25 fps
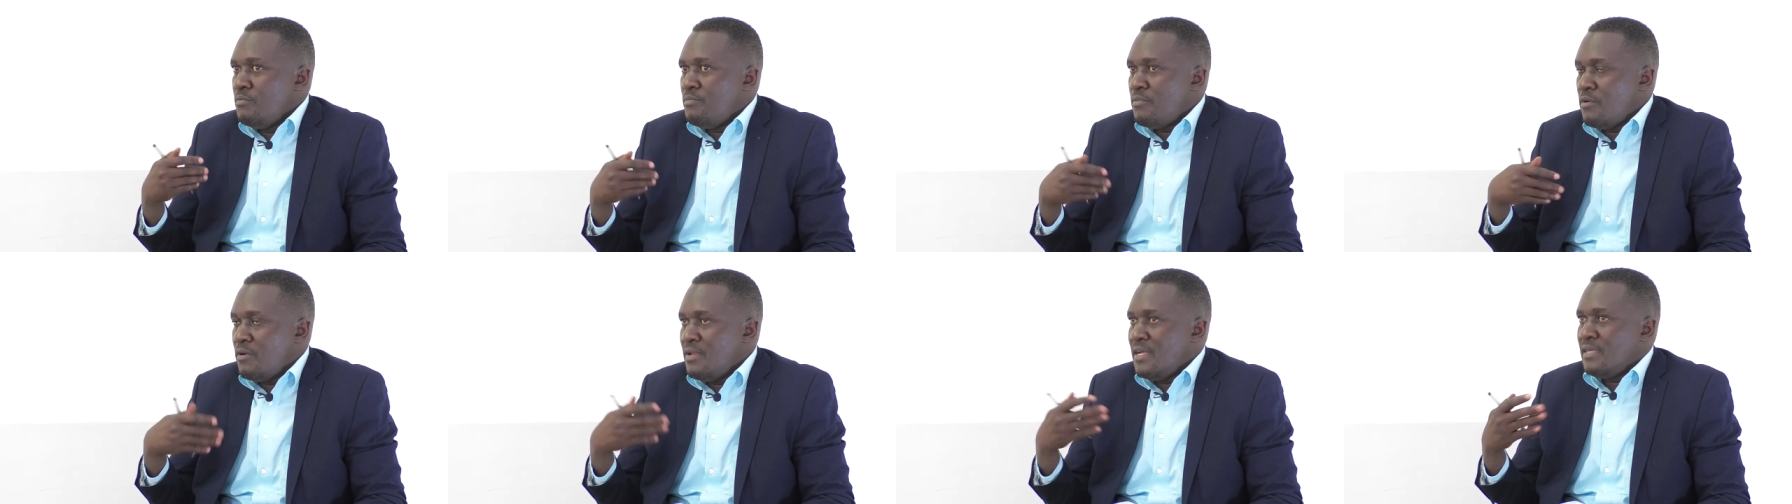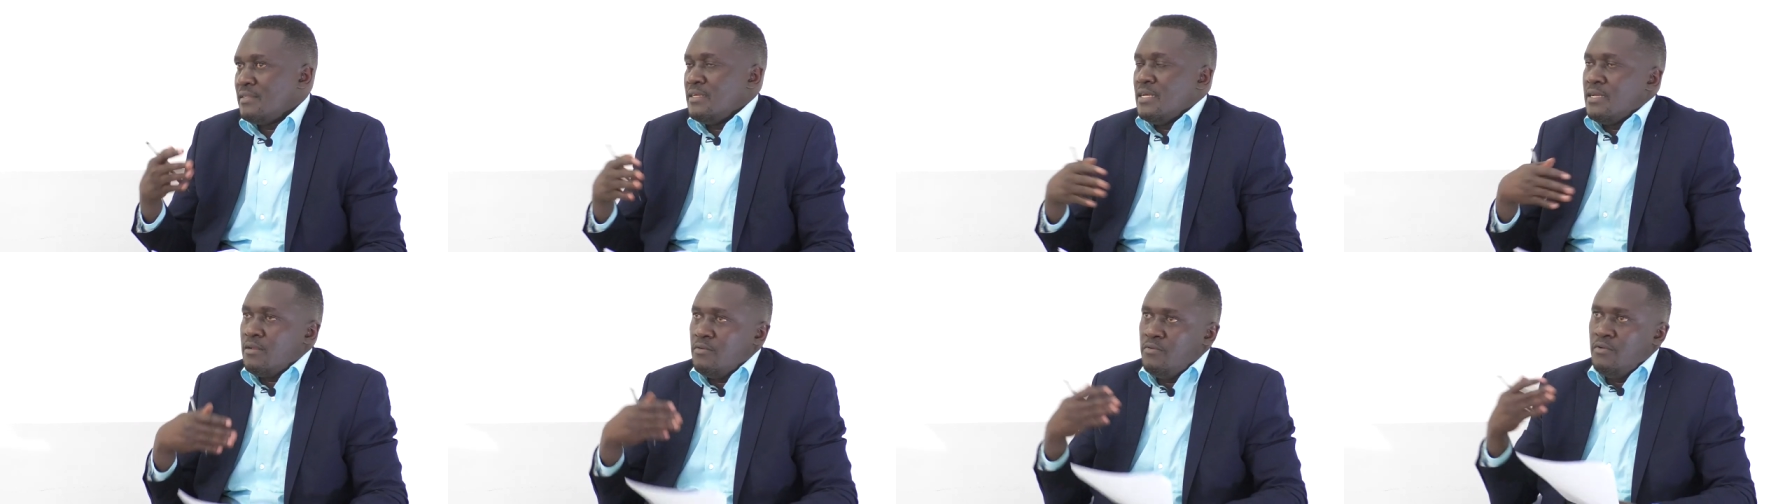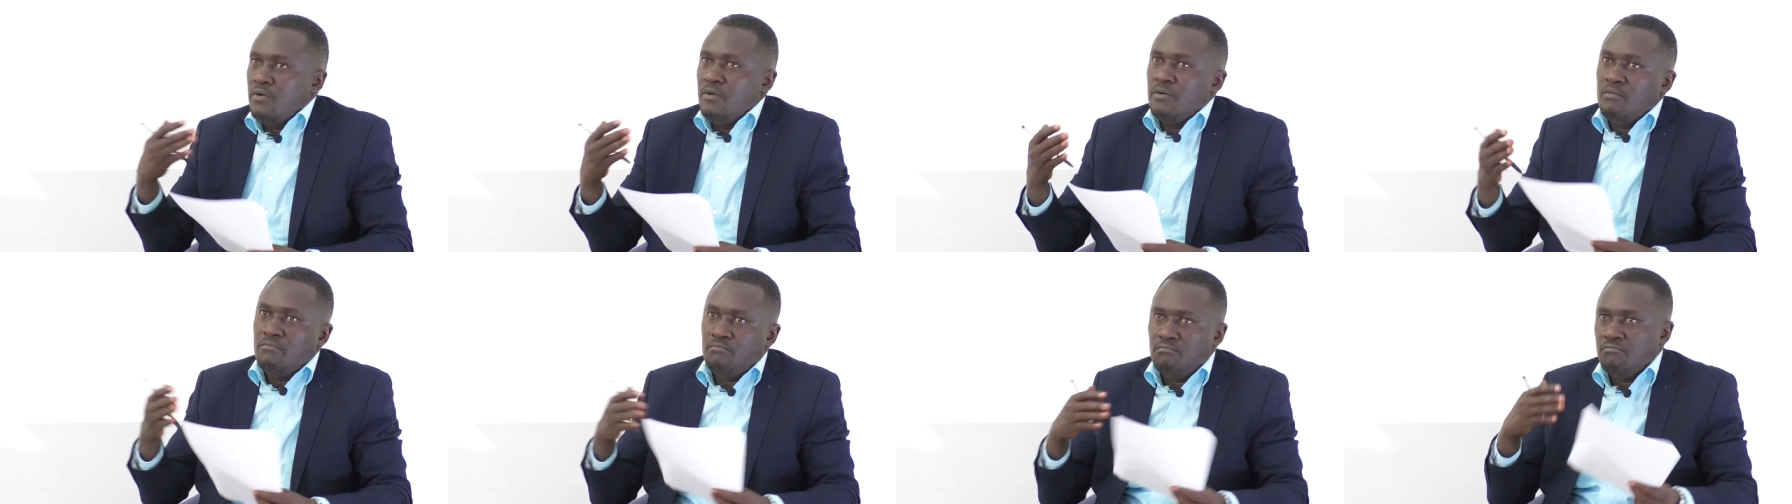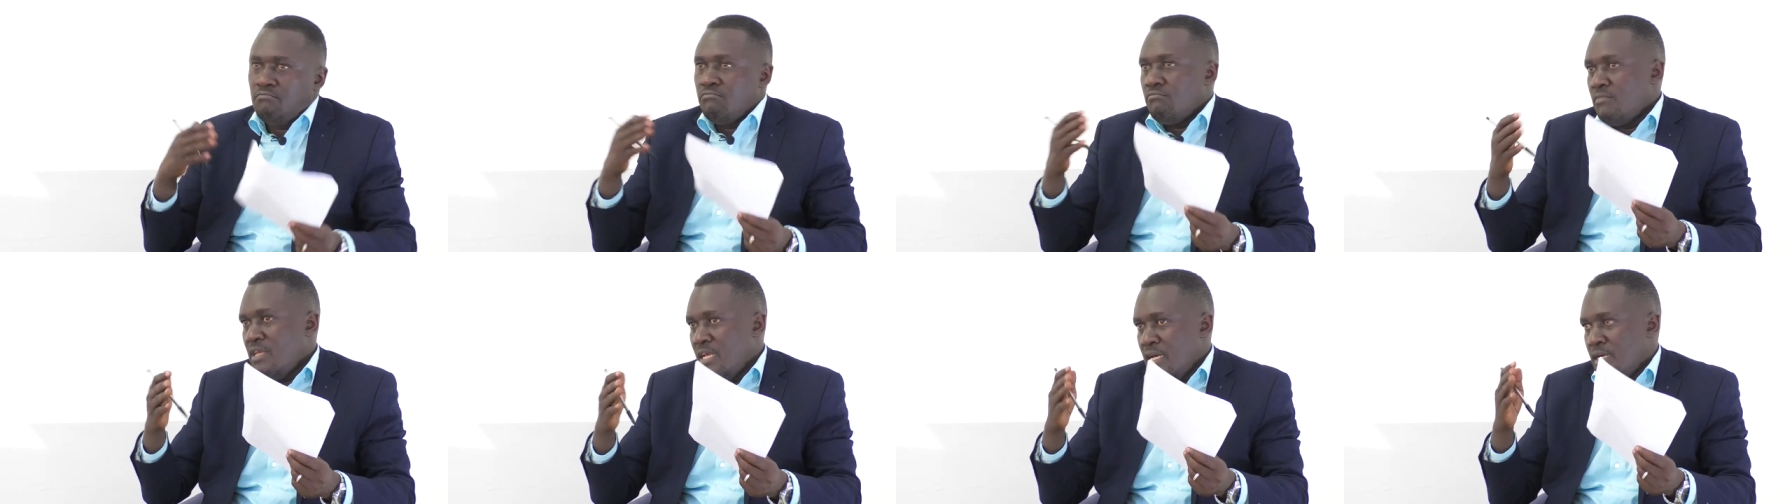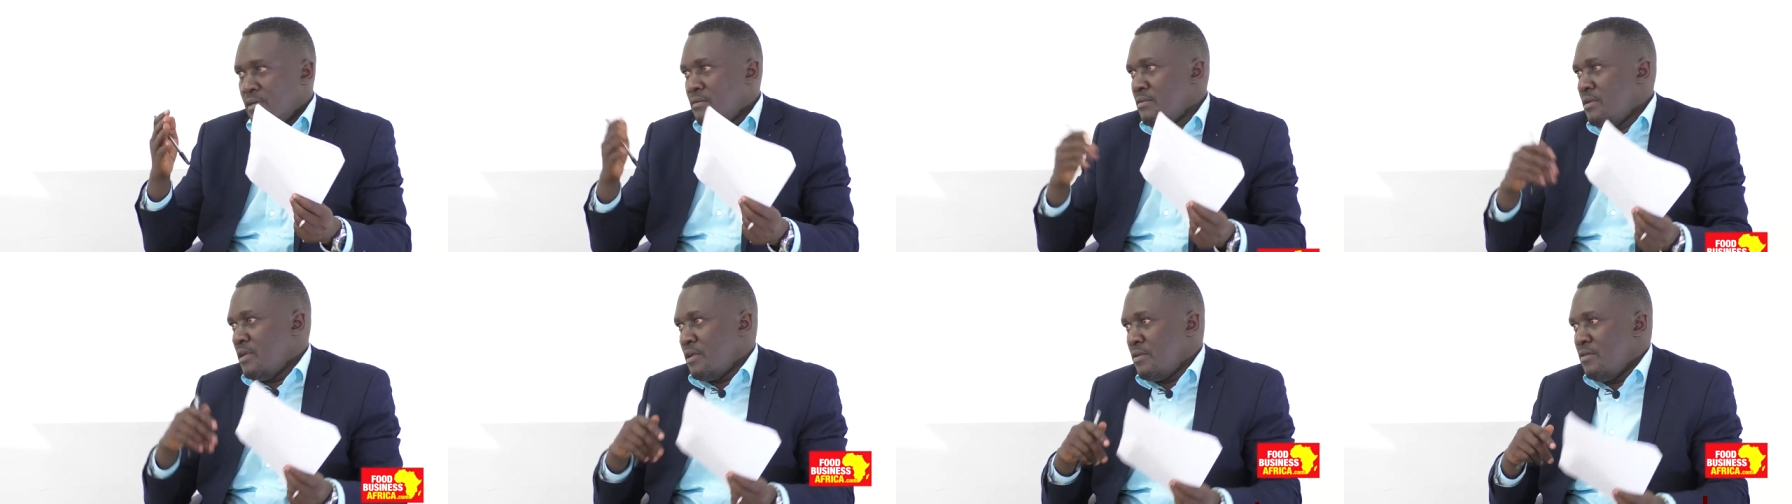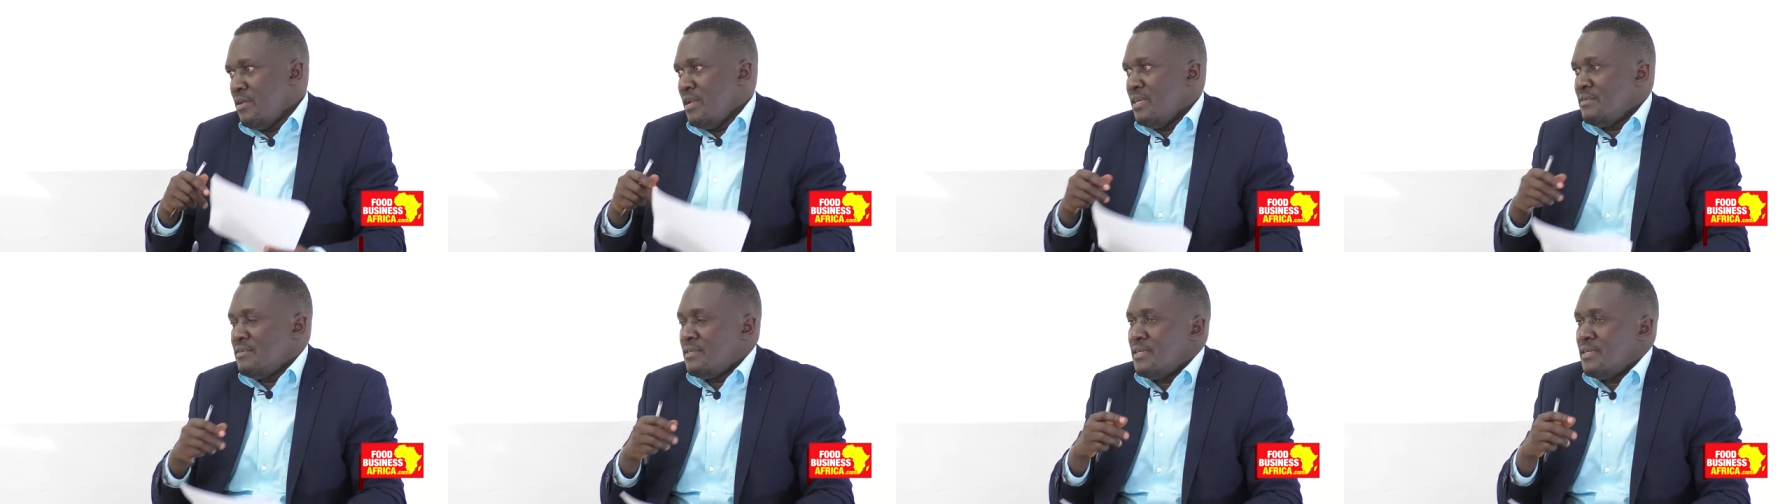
to products that you know, yeah, regular